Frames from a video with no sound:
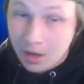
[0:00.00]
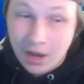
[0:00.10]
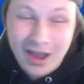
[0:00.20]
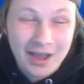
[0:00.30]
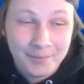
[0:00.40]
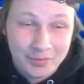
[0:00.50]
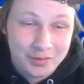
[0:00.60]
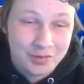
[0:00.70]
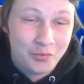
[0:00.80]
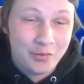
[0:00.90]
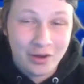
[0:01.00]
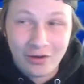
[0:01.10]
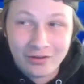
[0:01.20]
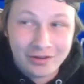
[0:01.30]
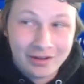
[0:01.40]
Um, so we
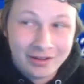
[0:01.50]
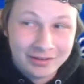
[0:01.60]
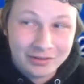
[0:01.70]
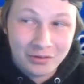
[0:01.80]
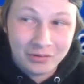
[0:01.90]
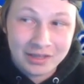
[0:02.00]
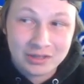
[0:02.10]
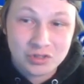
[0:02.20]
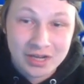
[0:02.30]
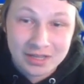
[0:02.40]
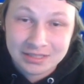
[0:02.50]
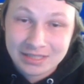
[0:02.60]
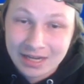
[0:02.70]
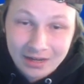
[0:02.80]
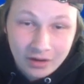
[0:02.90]
are, uh, you know, Giga Drain
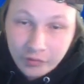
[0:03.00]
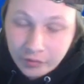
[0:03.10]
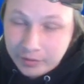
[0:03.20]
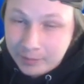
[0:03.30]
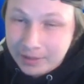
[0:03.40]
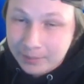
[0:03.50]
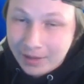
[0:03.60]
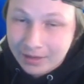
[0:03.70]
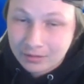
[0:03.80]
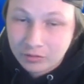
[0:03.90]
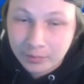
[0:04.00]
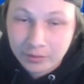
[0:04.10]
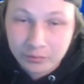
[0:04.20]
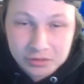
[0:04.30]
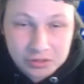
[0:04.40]
instead, and also let's be getting back a little bit
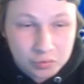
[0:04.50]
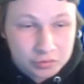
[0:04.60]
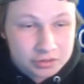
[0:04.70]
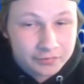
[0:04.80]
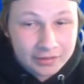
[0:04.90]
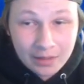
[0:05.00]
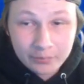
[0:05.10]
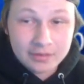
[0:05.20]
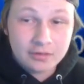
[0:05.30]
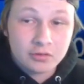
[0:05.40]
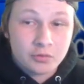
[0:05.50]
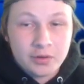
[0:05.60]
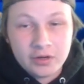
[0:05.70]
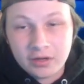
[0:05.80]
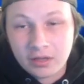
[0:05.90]
of residual and stuff like that. We see the
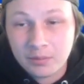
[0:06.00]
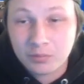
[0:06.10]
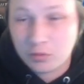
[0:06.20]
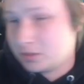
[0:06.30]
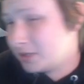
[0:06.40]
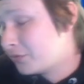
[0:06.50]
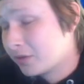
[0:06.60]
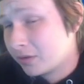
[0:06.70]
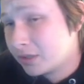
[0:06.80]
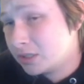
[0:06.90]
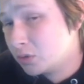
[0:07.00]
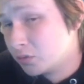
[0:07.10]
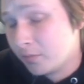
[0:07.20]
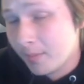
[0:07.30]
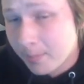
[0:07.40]
Serperior didn't come, so it's definitely our least
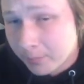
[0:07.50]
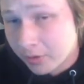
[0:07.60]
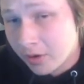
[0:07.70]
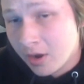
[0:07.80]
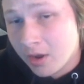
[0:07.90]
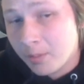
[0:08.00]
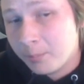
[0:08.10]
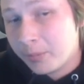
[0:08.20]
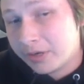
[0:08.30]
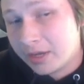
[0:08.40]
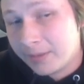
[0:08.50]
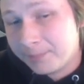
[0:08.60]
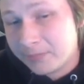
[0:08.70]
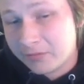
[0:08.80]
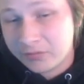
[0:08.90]
useful member, but
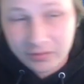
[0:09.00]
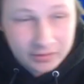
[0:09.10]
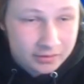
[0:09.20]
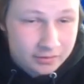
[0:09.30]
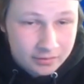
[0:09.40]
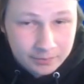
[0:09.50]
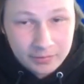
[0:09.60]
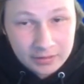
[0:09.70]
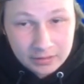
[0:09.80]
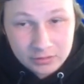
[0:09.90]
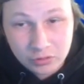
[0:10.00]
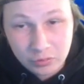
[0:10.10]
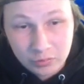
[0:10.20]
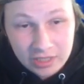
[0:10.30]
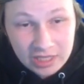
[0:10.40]
um, definitely something to
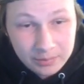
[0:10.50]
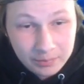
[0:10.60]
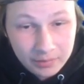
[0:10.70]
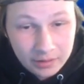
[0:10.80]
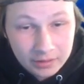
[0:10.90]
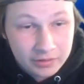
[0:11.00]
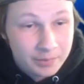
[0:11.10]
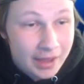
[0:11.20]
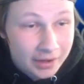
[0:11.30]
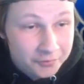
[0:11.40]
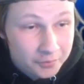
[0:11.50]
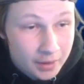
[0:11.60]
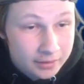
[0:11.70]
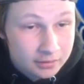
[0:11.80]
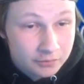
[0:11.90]
keep uh, in the back of our
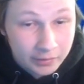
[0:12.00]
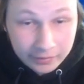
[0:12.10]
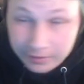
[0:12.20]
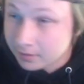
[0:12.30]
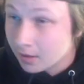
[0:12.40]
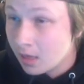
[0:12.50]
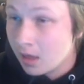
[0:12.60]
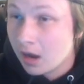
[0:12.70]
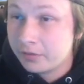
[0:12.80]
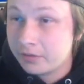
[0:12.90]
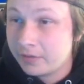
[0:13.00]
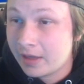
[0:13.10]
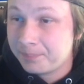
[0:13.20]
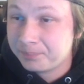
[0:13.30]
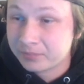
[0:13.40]
minds at the very least. Other than
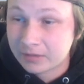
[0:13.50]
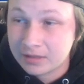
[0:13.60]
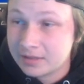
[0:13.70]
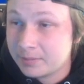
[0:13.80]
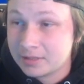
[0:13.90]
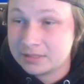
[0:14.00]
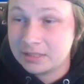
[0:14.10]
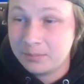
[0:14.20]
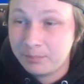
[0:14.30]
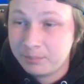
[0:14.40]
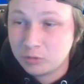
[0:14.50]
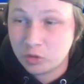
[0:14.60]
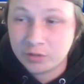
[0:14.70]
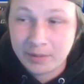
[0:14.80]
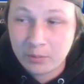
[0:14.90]
that, same exact team,
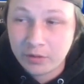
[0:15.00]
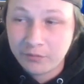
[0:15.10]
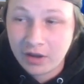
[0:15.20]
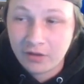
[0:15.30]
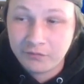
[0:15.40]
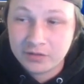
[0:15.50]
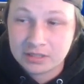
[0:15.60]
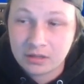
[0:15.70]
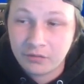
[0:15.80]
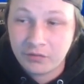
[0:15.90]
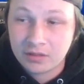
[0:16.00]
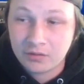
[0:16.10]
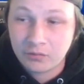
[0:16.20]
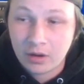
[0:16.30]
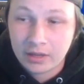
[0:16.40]
Choice Band Weavile, Physically
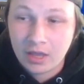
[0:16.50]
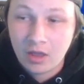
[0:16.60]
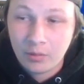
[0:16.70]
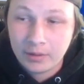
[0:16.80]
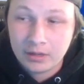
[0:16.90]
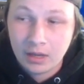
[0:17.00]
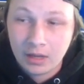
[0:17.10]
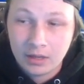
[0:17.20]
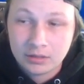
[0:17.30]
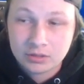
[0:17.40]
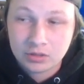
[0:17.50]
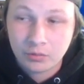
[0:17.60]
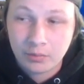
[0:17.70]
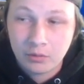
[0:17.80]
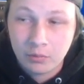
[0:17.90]
Defensive Rocky Helmet, uh,
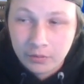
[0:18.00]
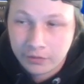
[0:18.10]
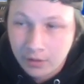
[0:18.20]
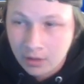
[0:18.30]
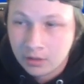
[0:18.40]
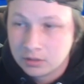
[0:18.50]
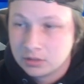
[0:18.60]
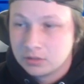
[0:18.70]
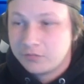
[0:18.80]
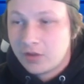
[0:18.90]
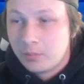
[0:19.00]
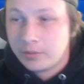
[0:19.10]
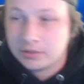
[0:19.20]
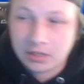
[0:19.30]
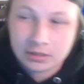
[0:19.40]
Slowbro with Foul
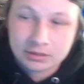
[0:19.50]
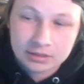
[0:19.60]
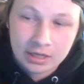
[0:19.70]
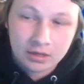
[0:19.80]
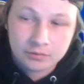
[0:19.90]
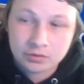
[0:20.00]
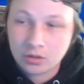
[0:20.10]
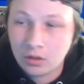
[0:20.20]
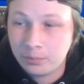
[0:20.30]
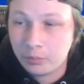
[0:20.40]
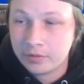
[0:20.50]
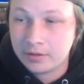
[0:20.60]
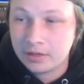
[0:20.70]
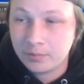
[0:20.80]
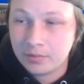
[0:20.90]
Play, Toxic Slack Off Scald,
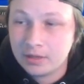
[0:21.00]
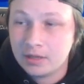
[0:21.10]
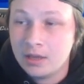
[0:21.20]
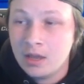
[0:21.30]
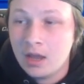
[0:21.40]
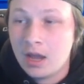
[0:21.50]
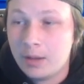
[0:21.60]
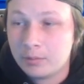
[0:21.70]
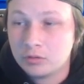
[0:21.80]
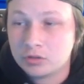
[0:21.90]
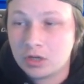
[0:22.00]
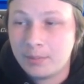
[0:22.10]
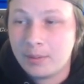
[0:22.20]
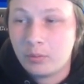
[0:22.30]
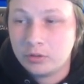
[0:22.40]
Poisonium Z, um, Close
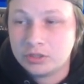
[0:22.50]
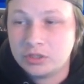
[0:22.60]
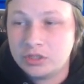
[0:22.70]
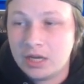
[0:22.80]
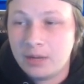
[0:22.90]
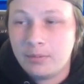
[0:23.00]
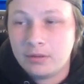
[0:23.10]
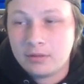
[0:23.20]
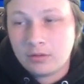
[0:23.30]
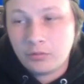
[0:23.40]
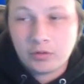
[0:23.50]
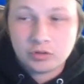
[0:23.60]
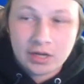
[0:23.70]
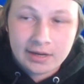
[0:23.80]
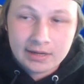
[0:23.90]
Combat, Poison Jab, Stealth Rock,
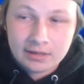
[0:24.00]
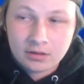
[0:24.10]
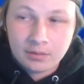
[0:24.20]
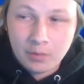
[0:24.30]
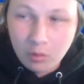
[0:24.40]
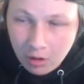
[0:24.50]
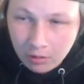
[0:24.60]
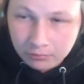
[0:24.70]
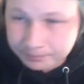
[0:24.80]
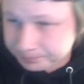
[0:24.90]
Dragon Dance, Come Oh, oh.